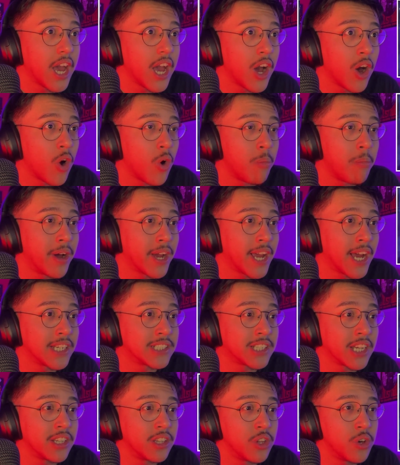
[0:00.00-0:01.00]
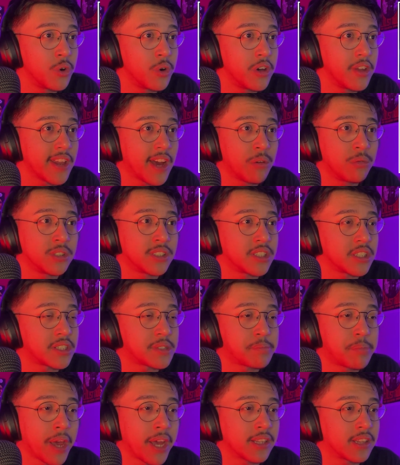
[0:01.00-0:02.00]
Oh my gosh, I knew it. I was
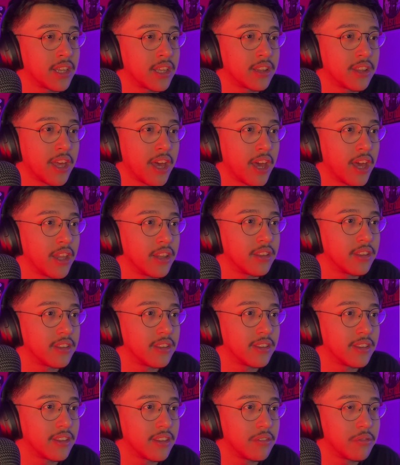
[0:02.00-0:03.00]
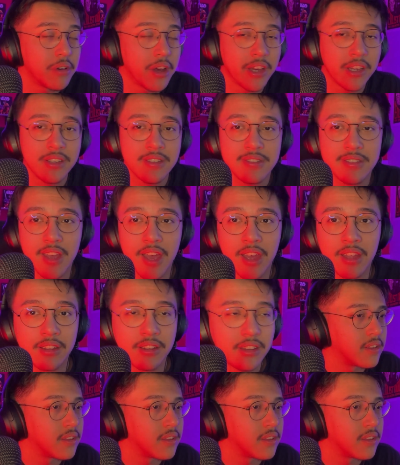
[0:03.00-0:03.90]
expecting that. Well, he's dead.